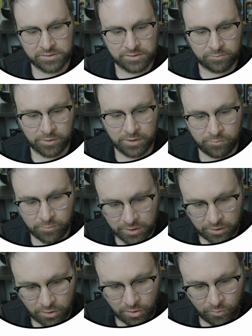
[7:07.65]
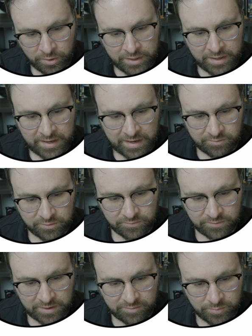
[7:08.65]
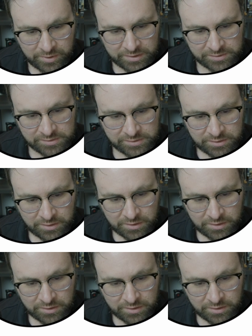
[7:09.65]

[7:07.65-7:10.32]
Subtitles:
So we're going to want to go after 5 minutes.